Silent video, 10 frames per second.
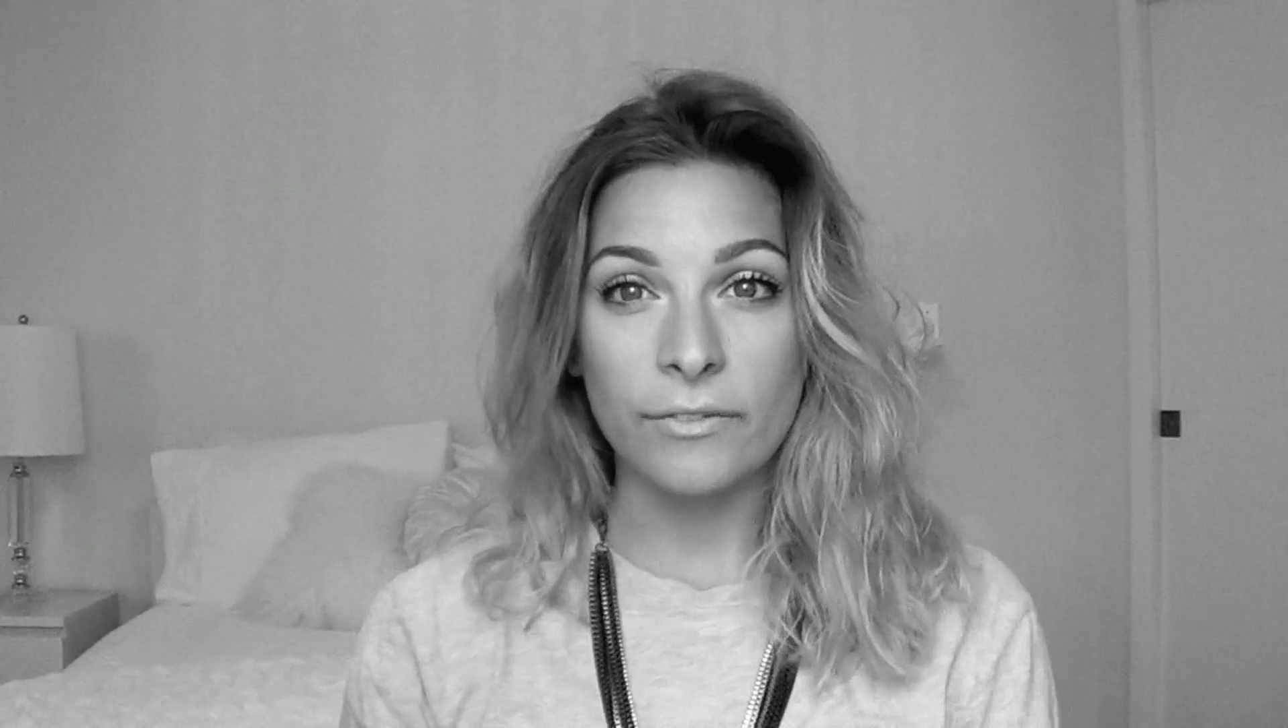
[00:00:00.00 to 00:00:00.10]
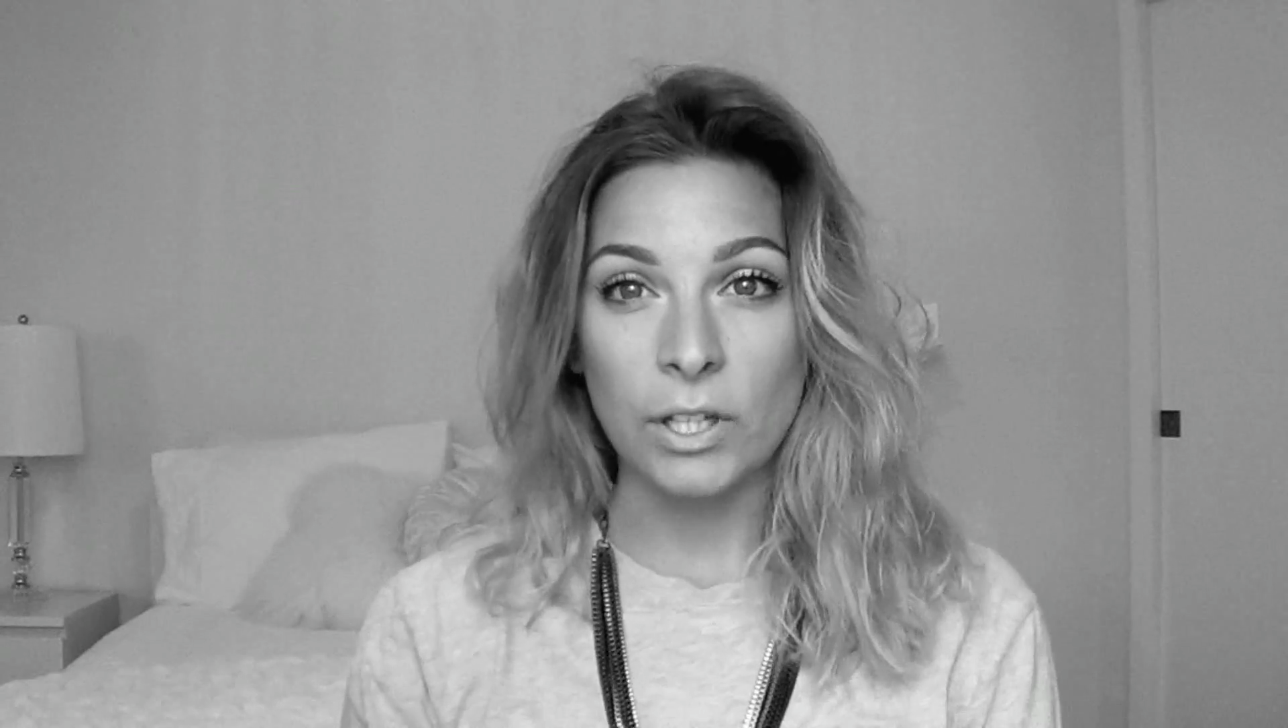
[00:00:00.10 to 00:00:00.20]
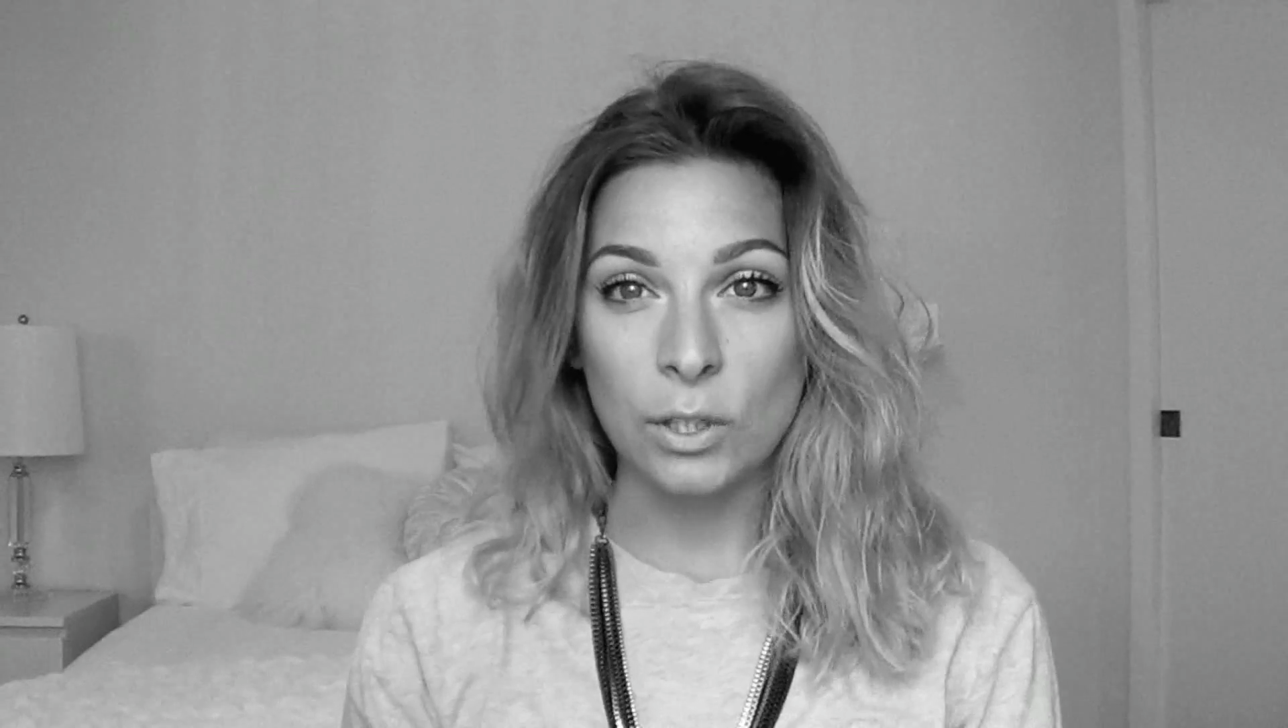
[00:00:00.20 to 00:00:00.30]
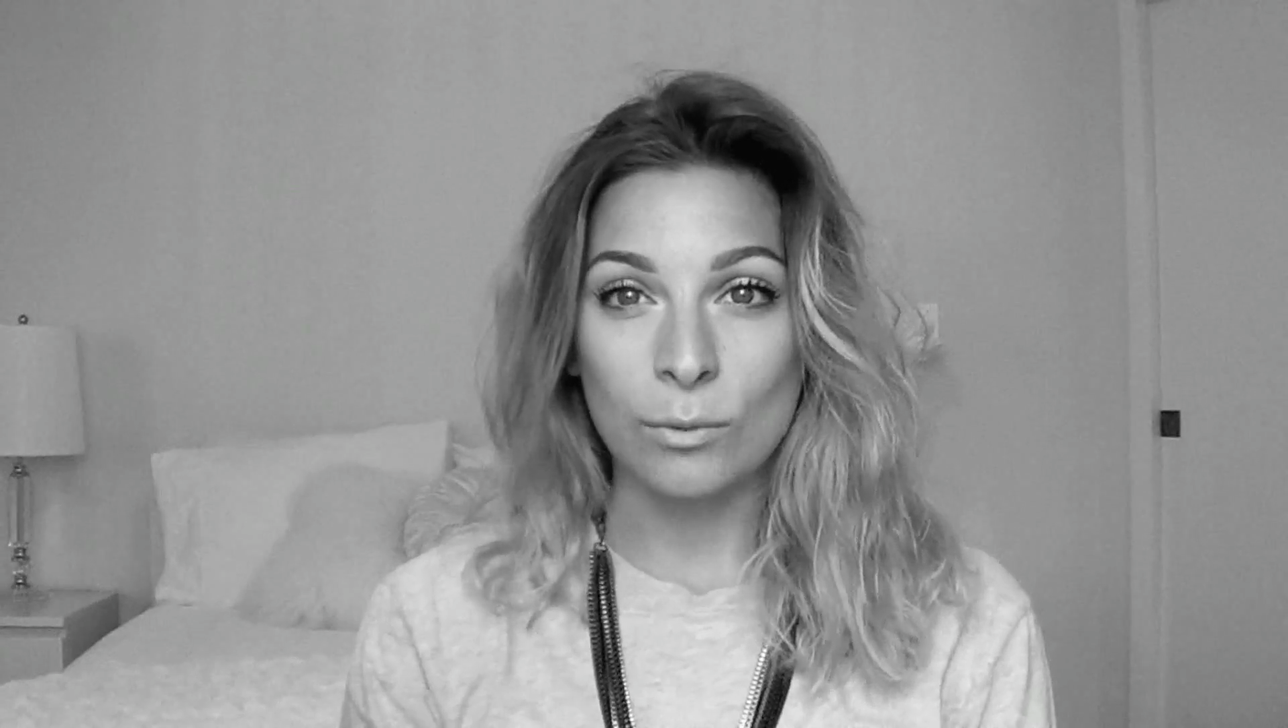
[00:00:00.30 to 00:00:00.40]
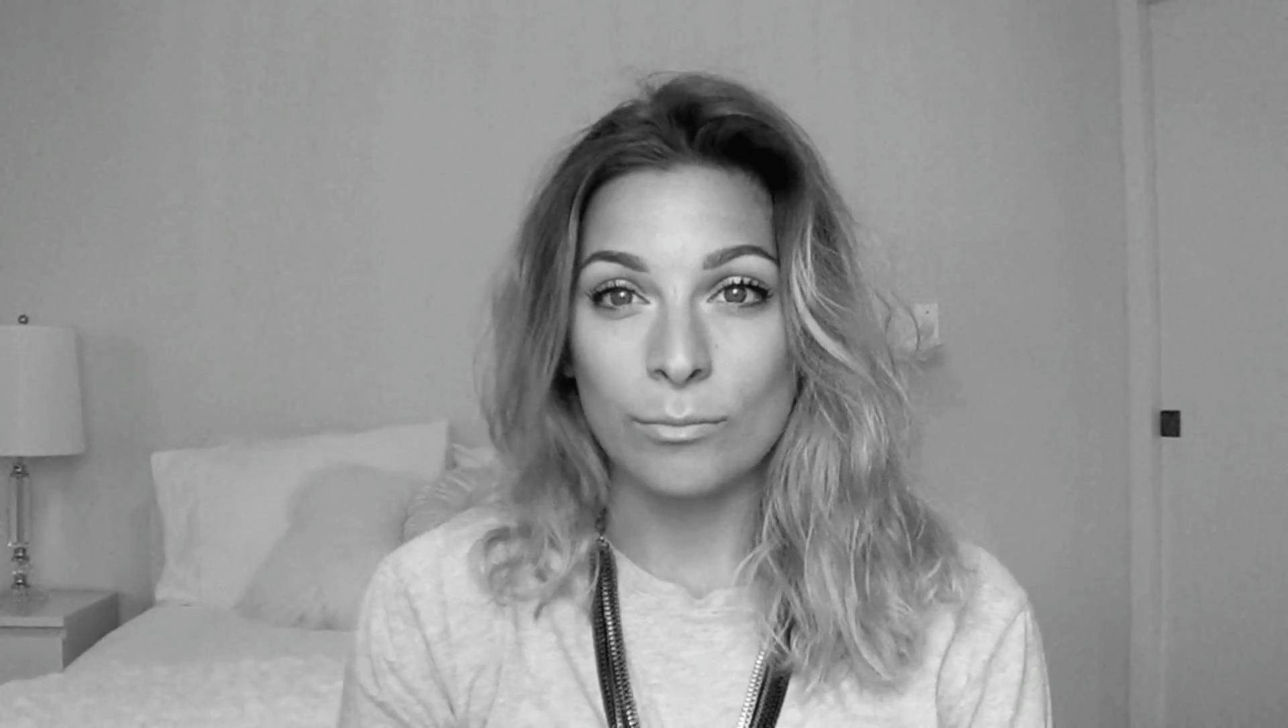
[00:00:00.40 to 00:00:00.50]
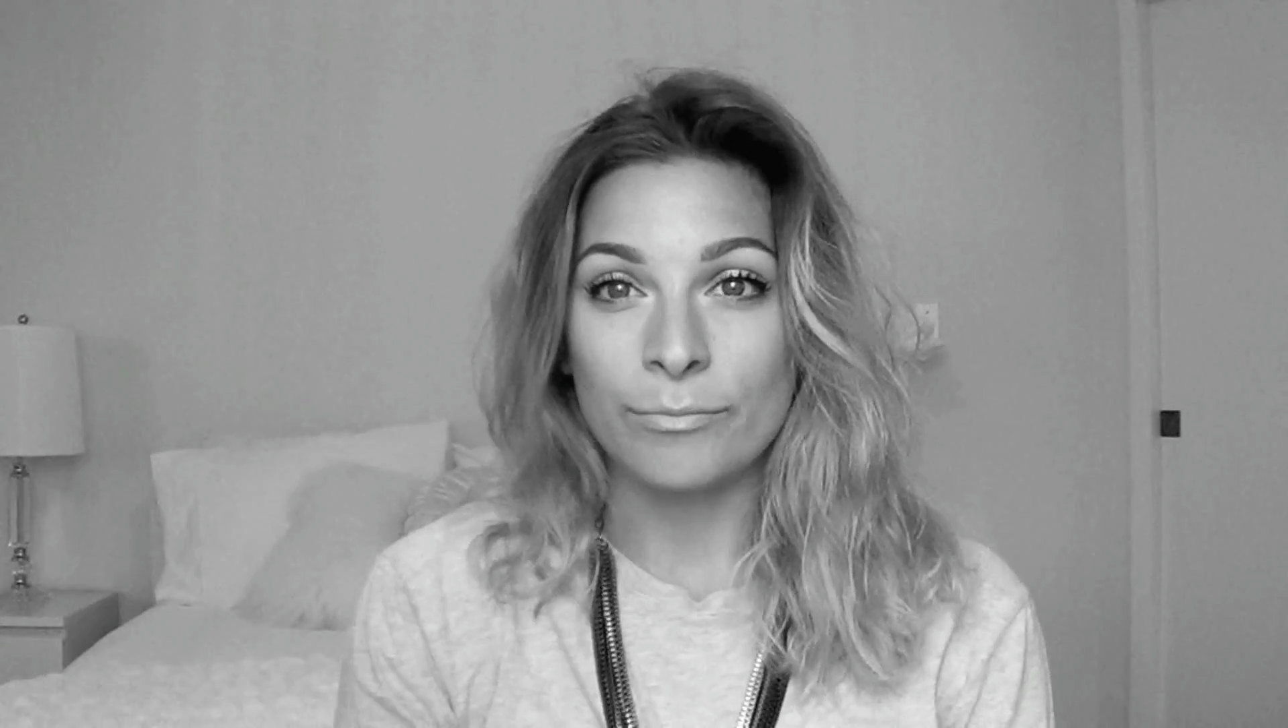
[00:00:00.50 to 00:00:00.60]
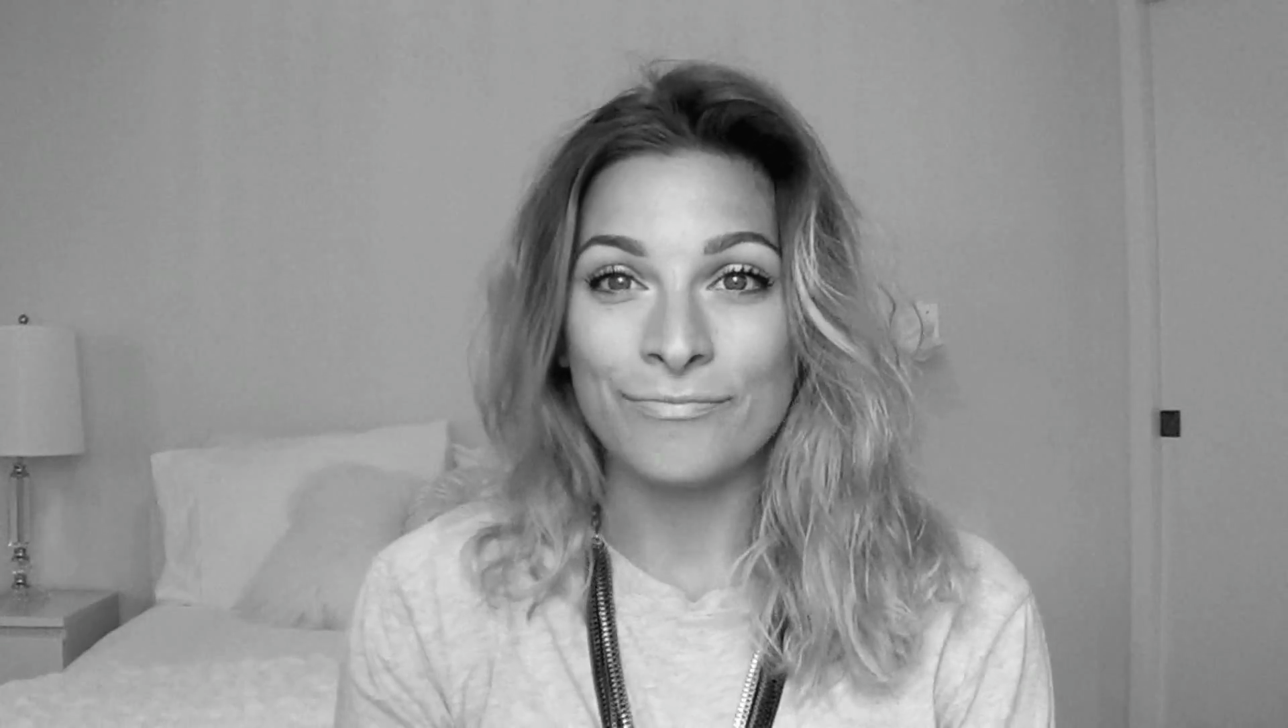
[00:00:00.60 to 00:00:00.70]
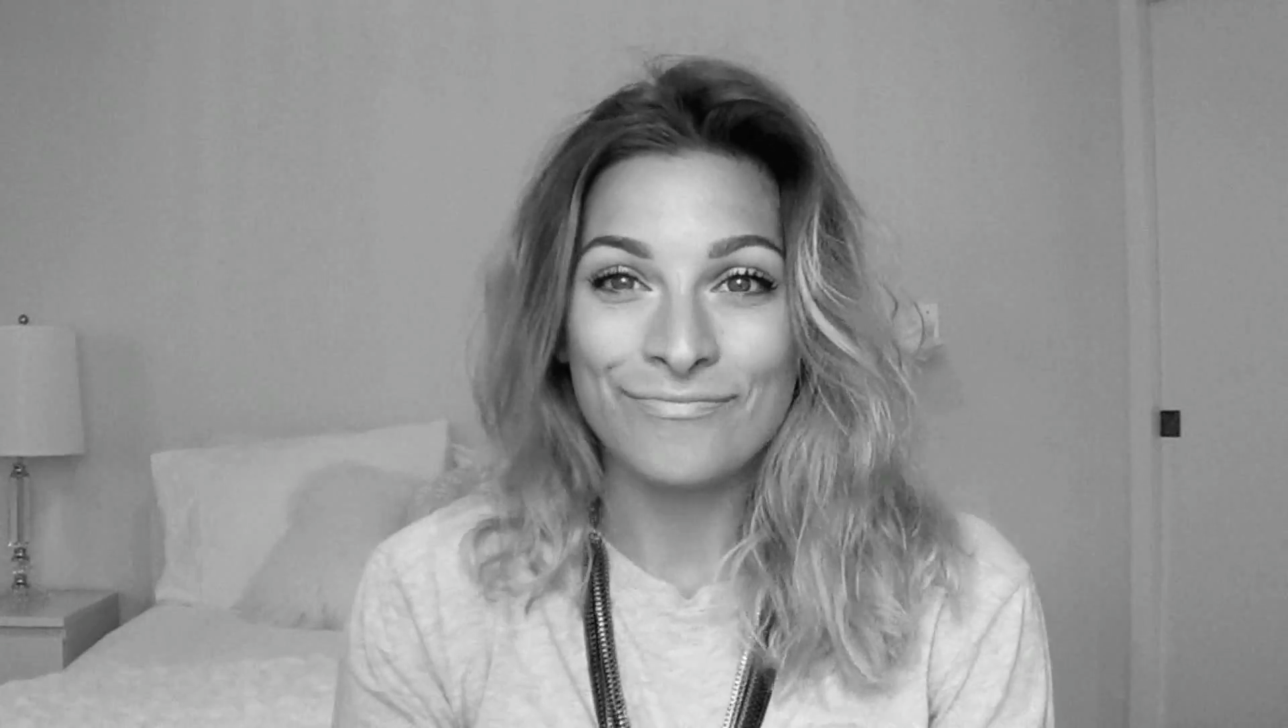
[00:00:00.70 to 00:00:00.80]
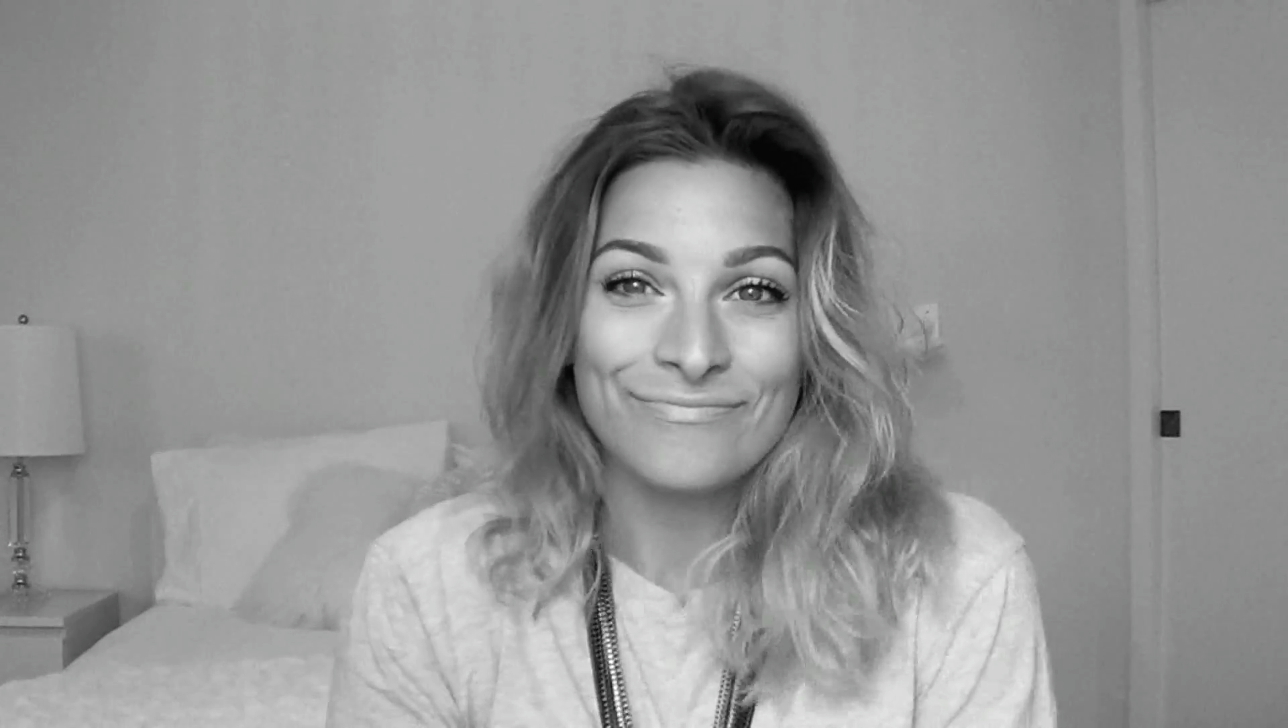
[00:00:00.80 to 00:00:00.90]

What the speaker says: film